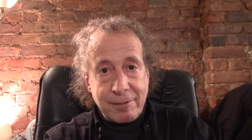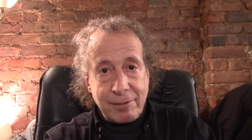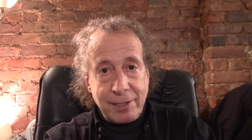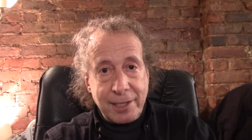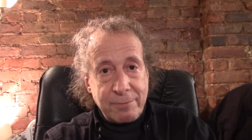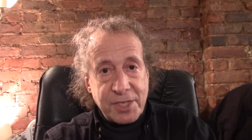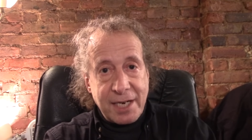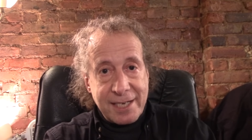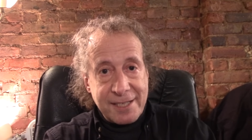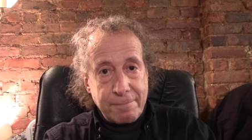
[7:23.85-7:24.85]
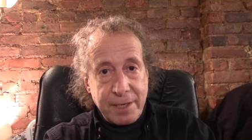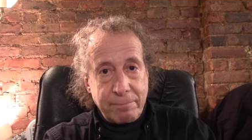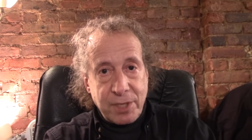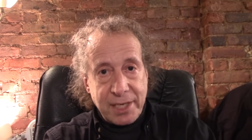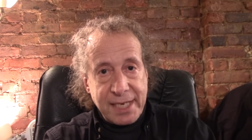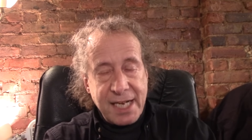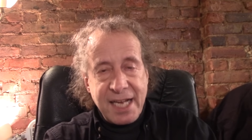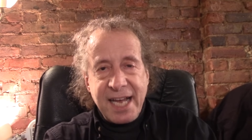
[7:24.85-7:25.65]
Kalam's eyes met mine